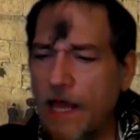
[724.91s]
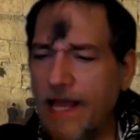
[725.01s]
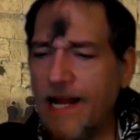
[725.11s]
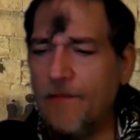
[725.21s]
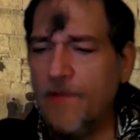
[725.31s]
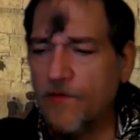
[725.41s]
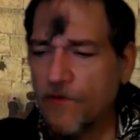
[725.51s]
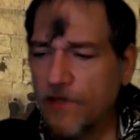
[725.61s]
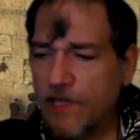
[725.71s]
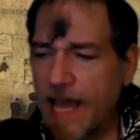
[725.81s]
and I've been
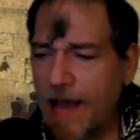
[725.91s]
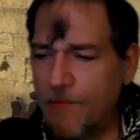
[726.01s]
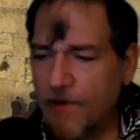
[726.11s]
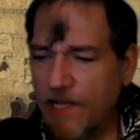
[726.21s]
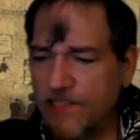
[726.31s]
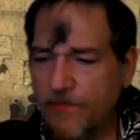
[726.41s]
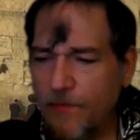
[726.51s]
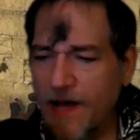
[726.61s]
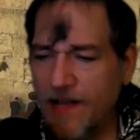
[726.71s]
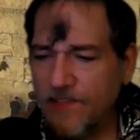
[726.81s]
really apprehensive
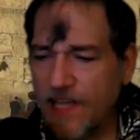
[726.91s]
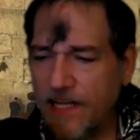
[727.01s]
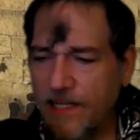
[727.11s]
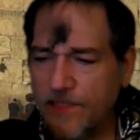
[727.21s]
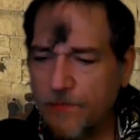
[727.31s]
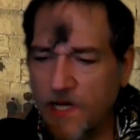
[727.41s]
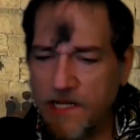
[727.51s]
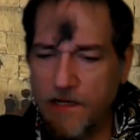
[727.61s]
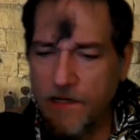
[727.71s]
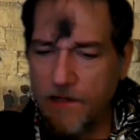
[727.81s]
about saying this, but